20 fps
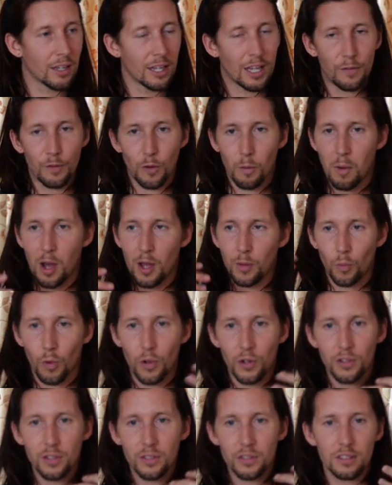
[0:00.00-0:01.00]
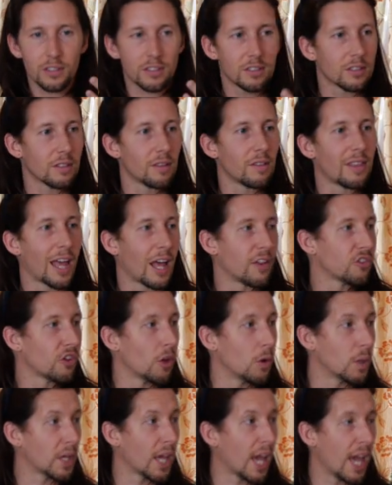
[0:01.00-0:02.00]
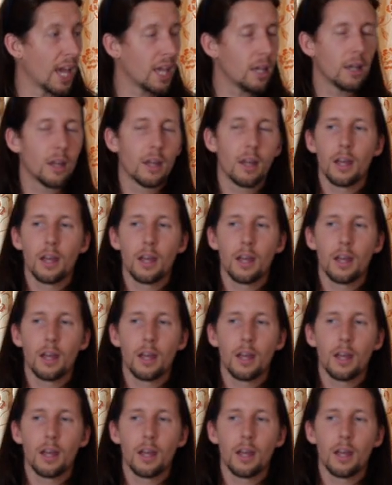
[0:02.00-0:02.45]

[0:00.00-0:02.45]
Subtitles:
If your mind wanders, that's okay.